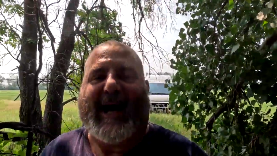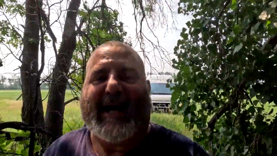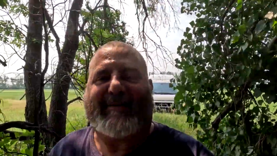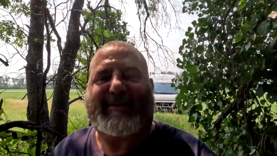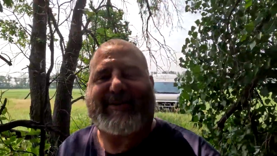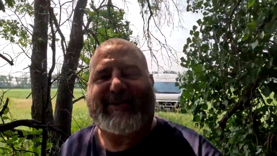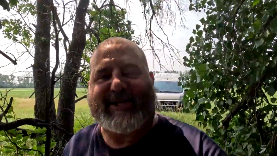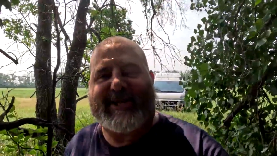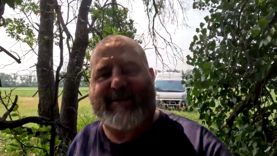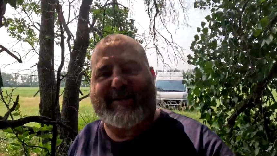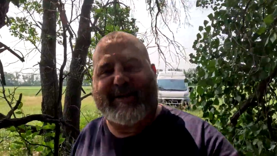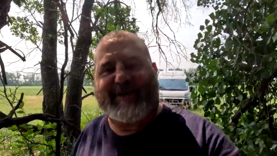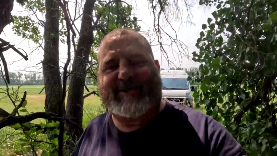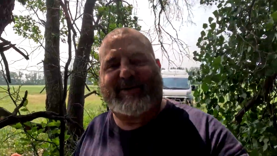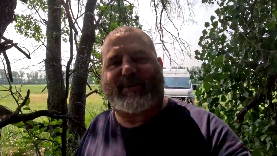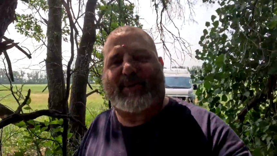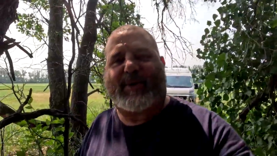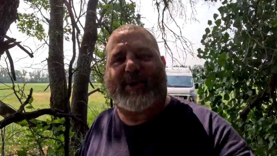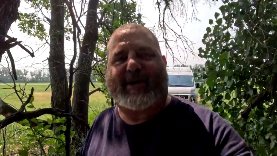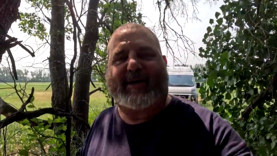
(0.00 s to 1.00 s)
I've seen
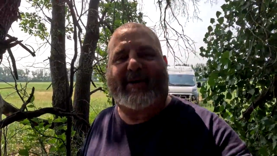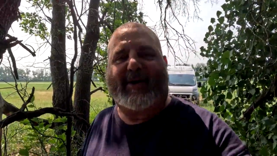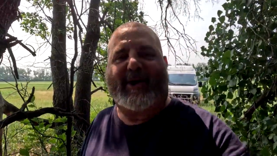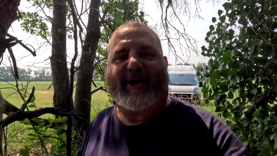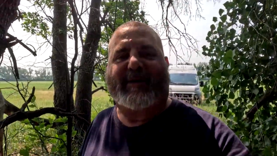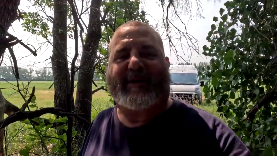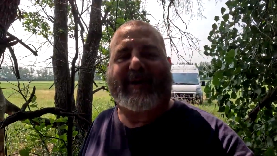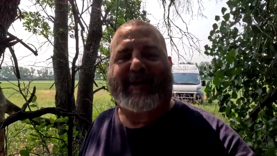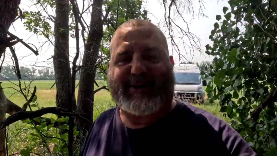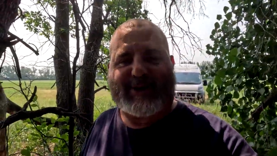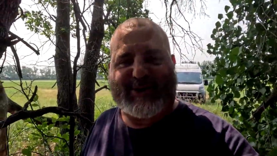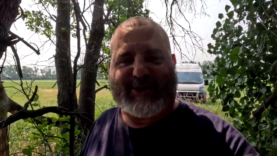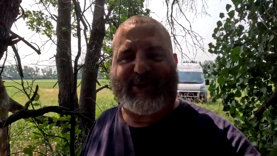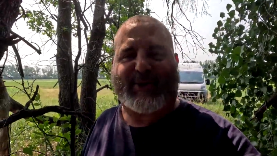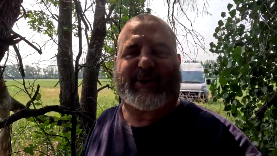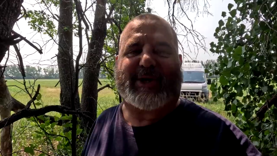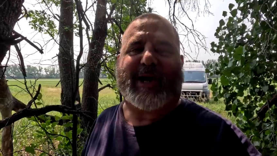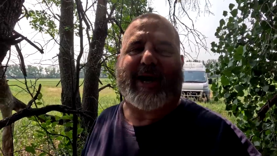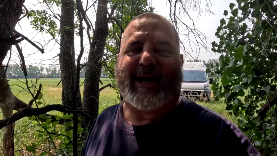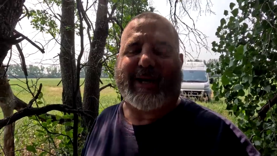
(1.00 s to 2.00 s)
this one on the
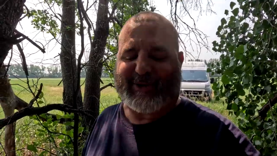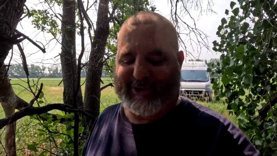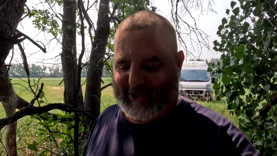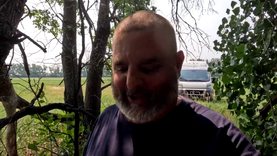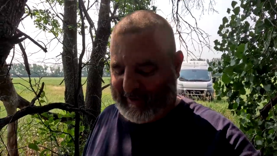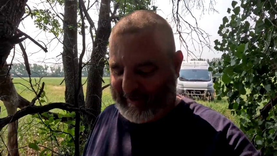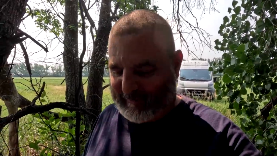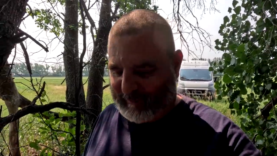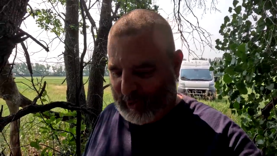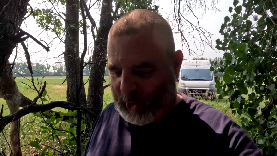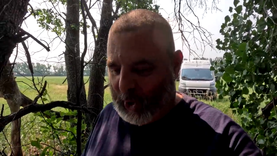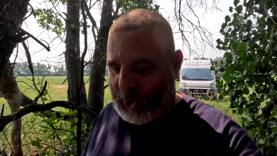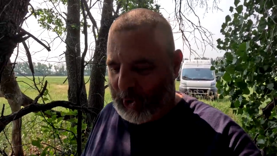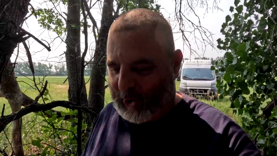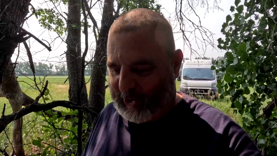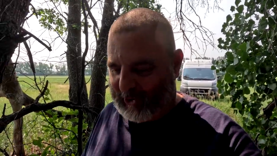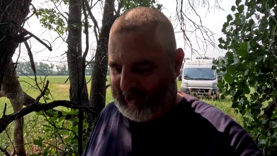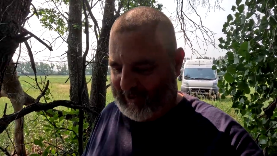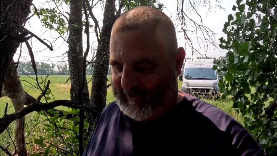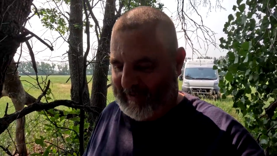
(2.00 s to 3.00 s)
geocaching
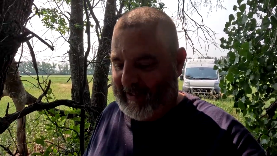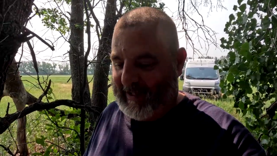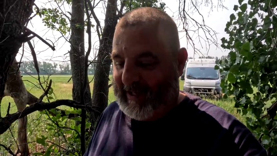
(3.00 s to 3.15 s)
vlogger.